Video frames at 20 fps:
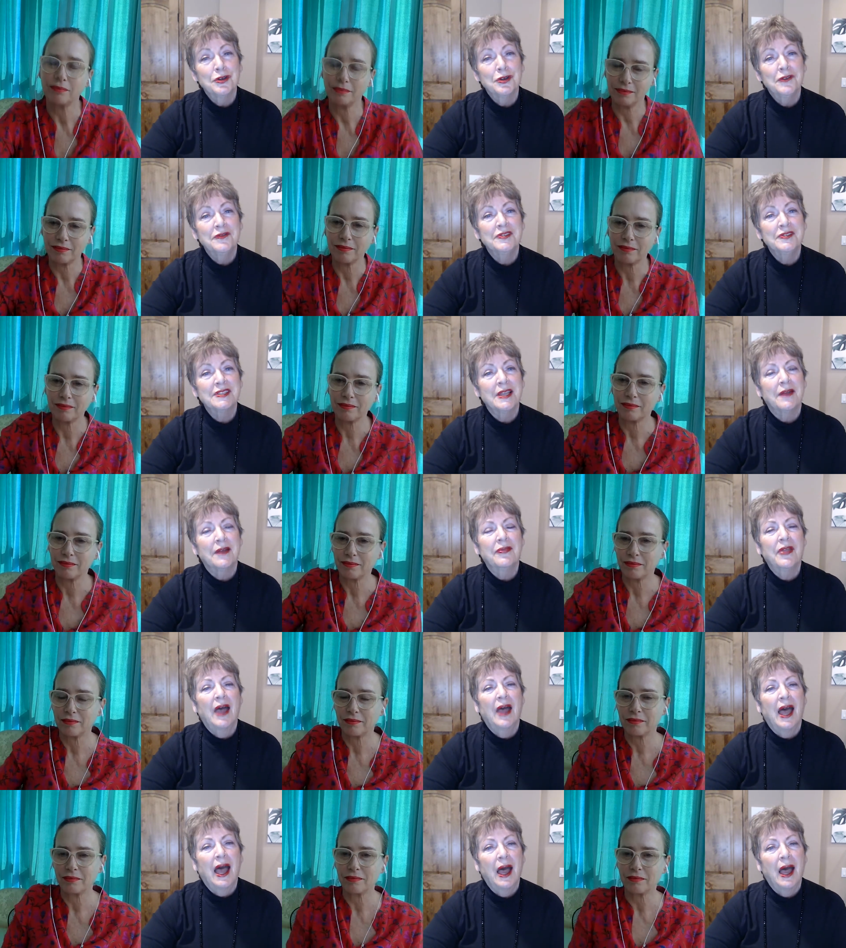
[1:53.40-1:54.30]
Speaker 1: serves
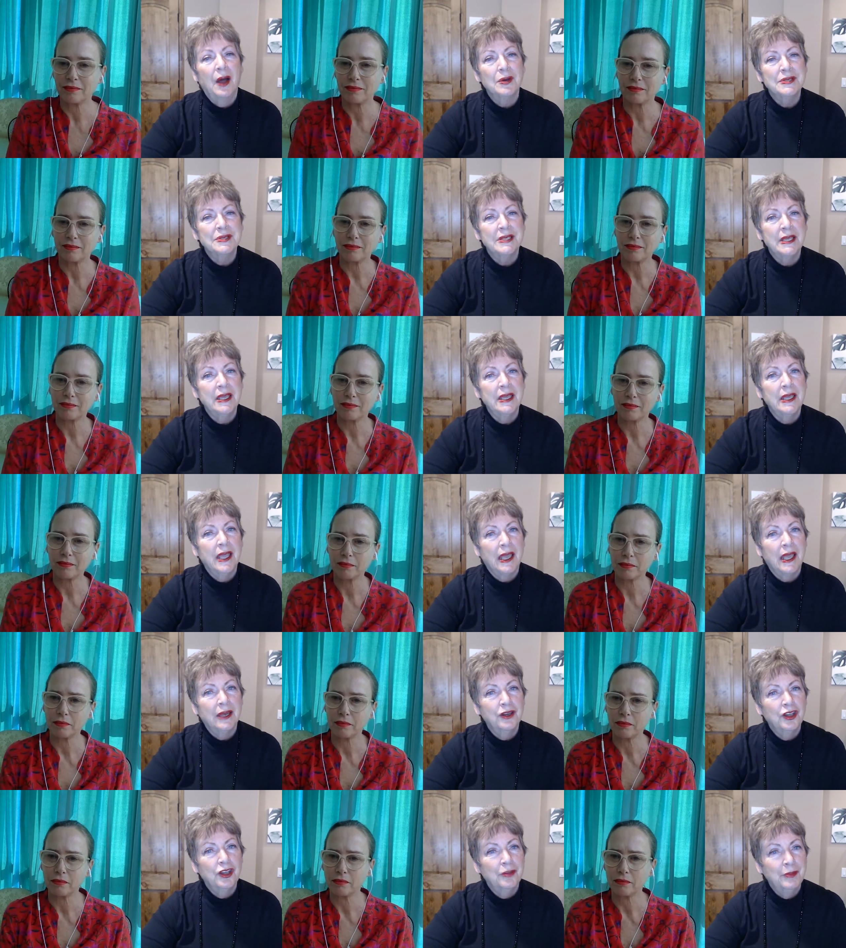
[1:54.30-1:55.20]
the housing
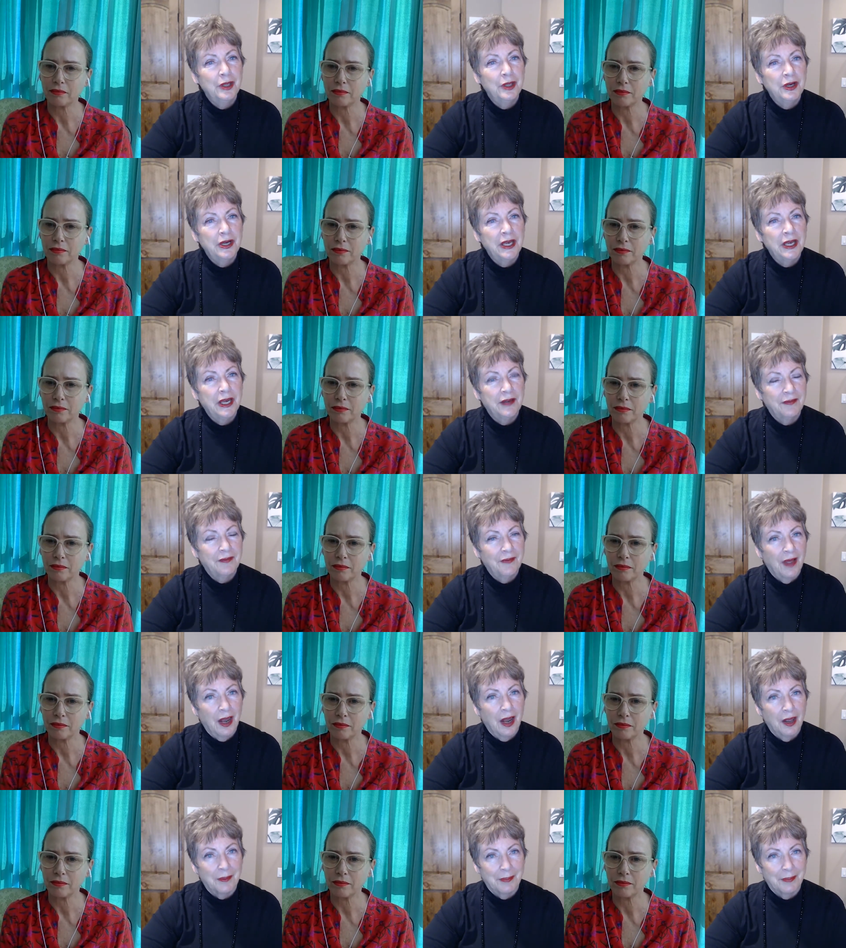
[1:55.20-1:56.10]
and community
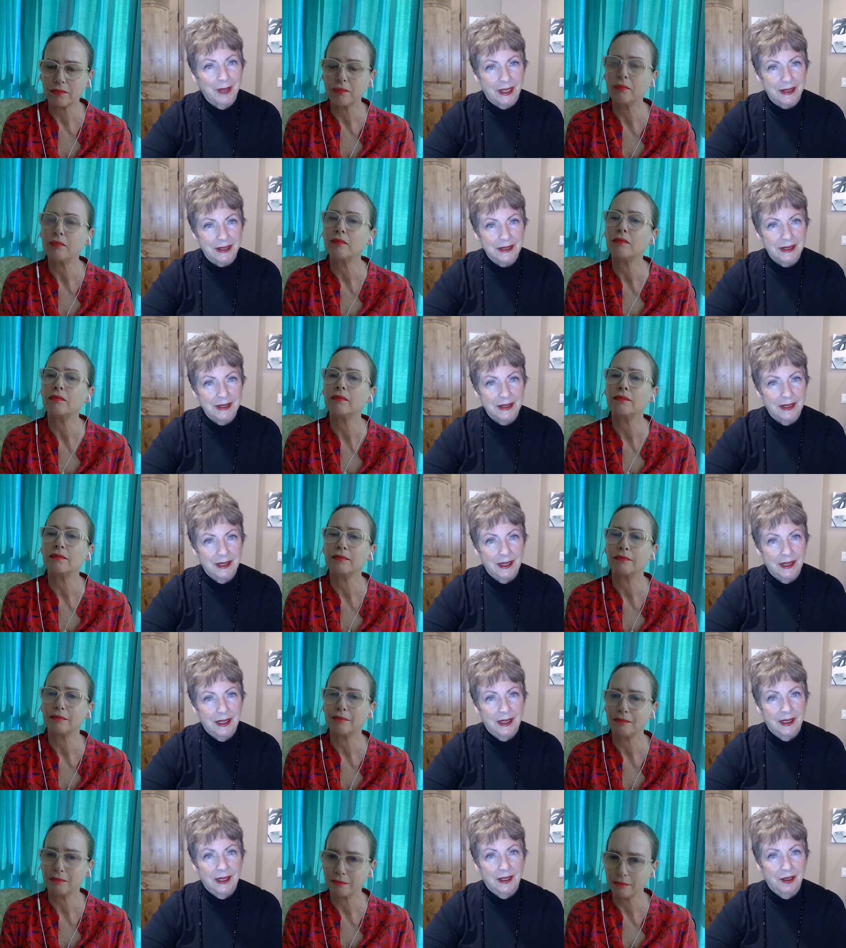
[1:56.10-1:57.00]
development
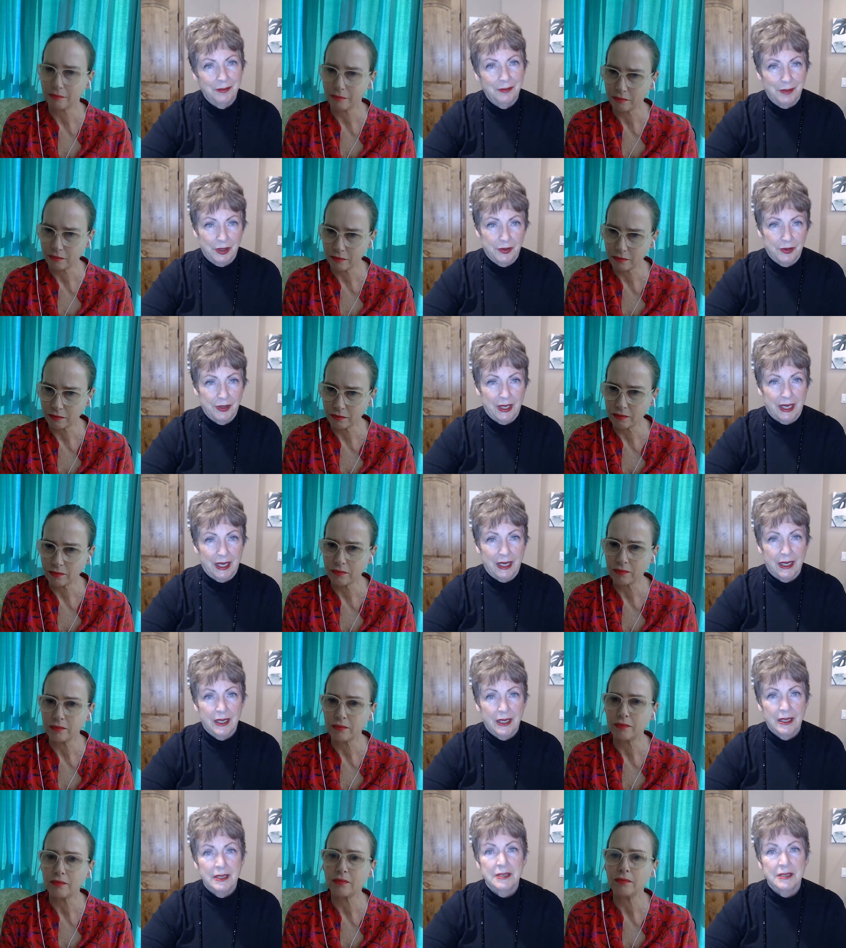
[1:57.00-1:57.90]

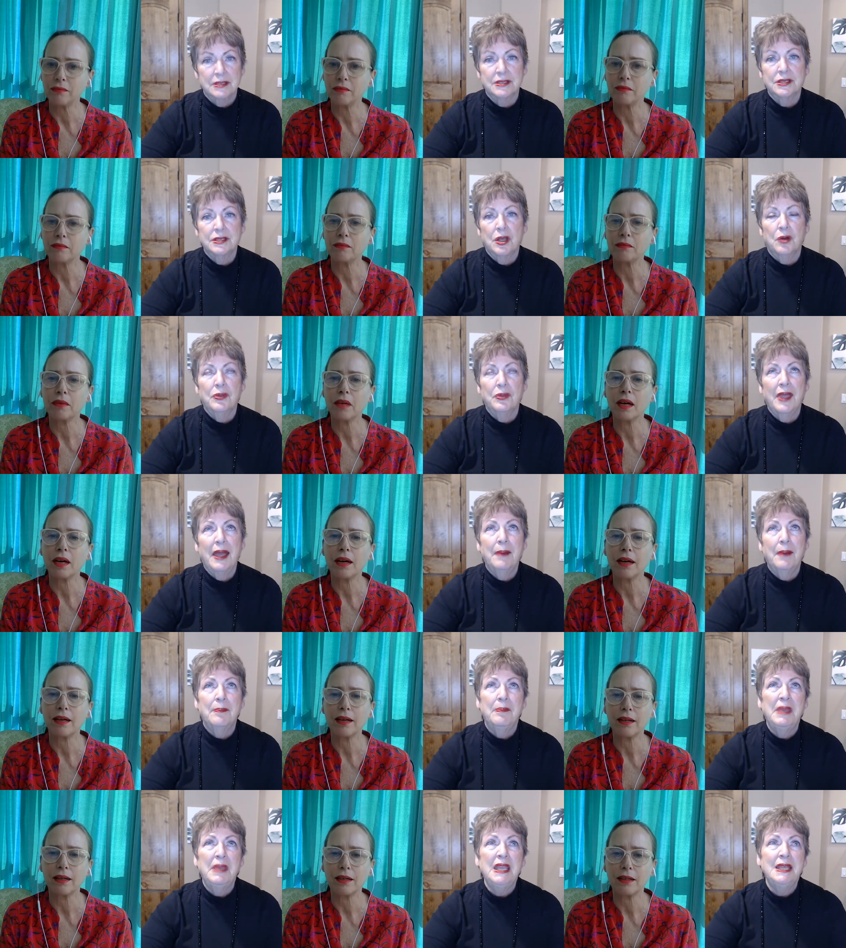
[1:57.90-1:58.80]
community. So
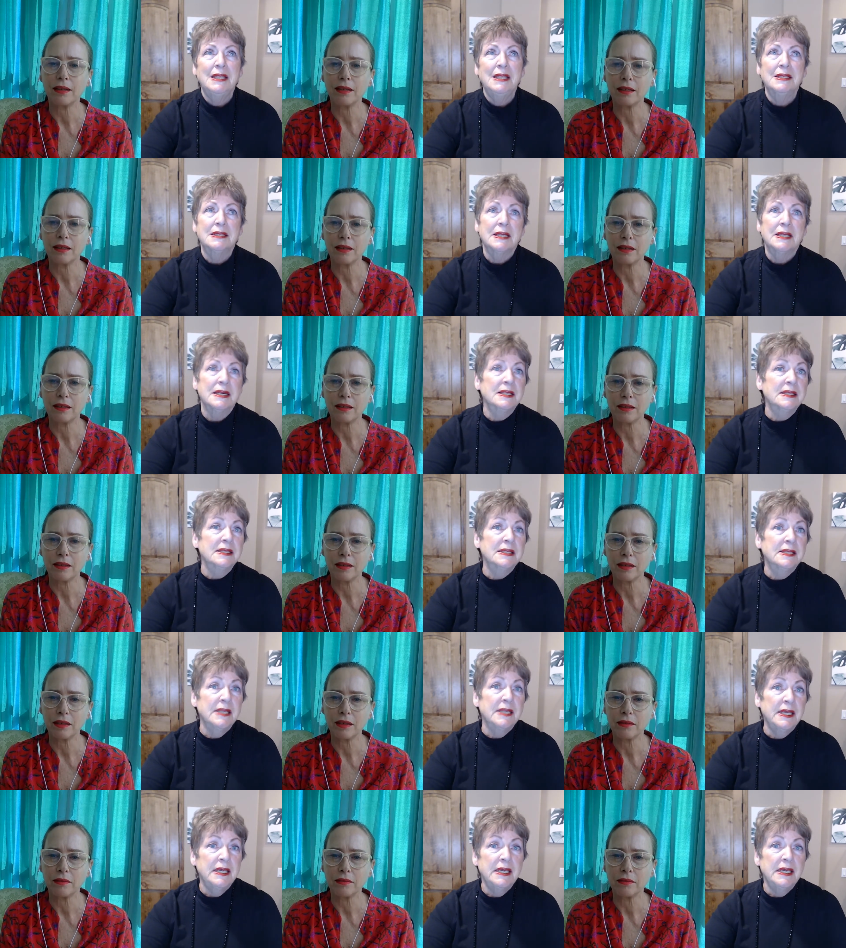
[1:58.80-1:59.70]
that means
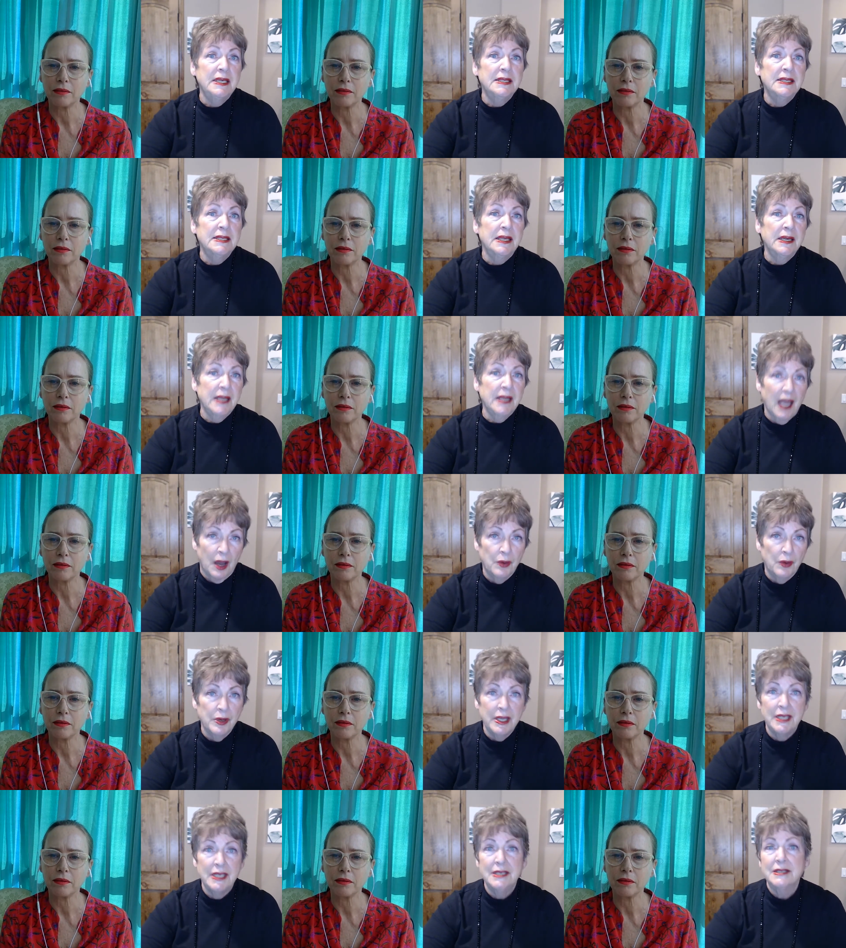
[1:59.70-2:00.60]
it's cities and
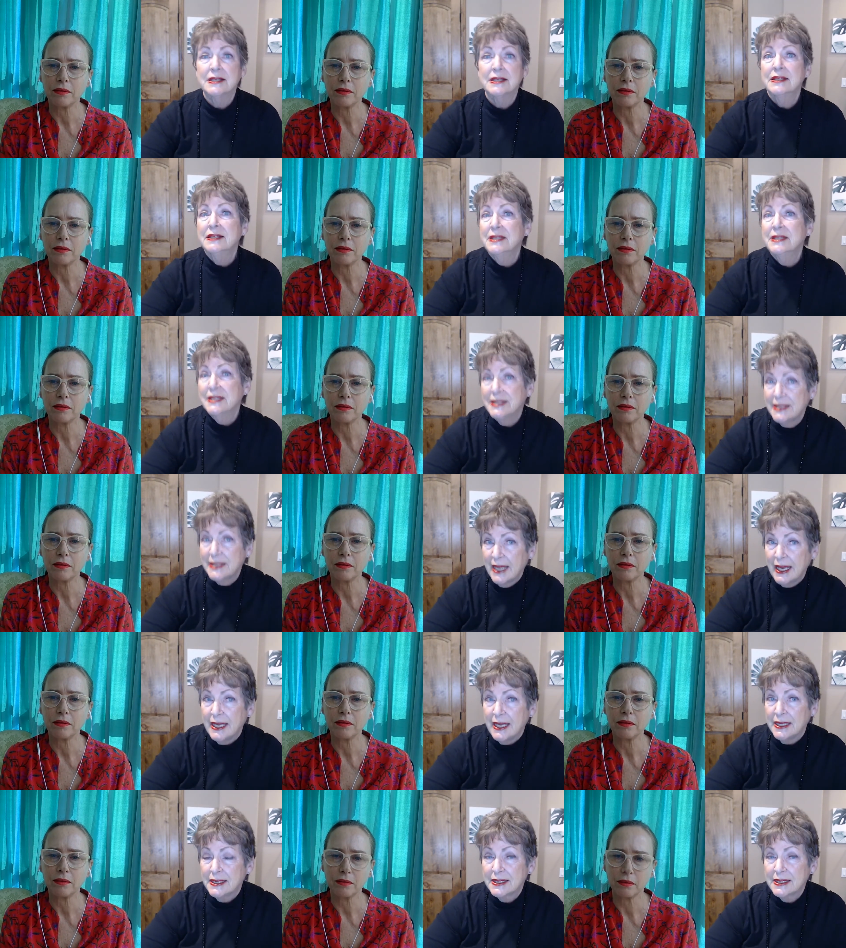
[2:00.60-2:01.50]
counties and
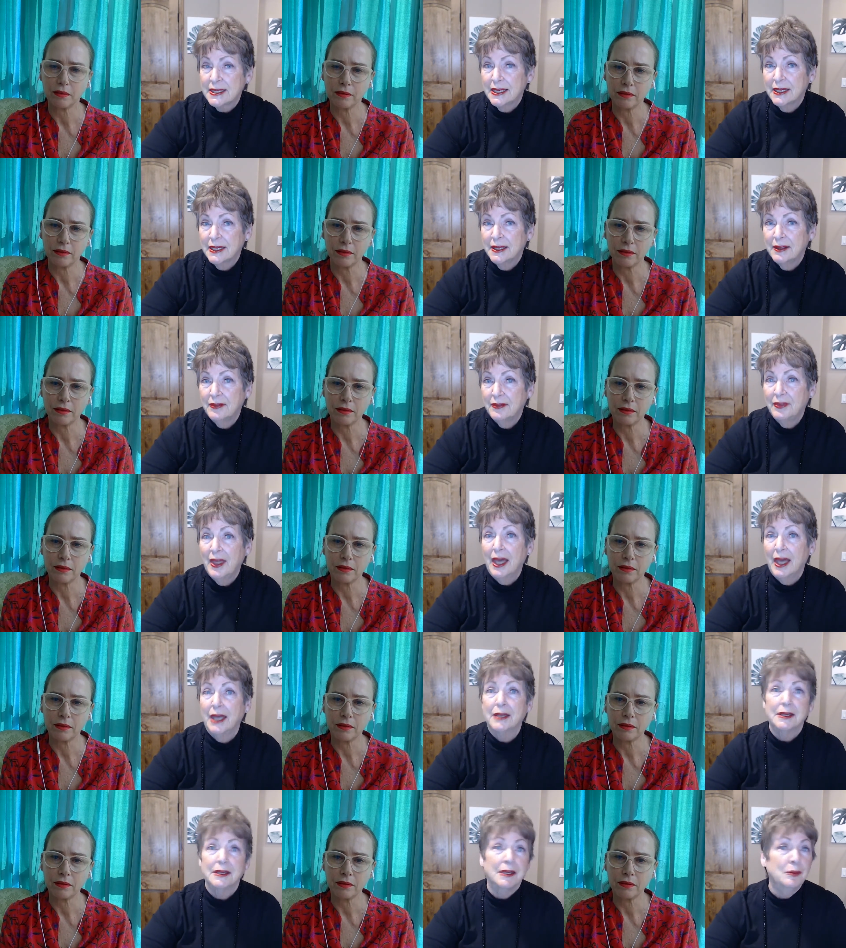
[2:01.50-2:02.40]
states
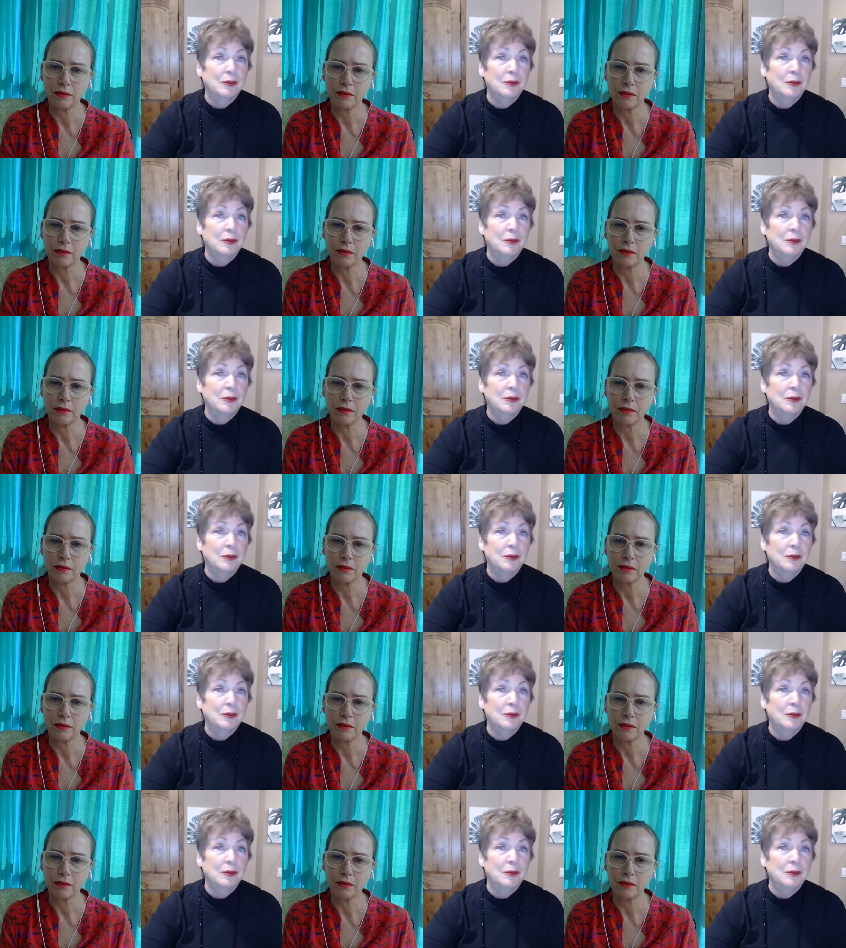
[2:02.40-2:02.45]
that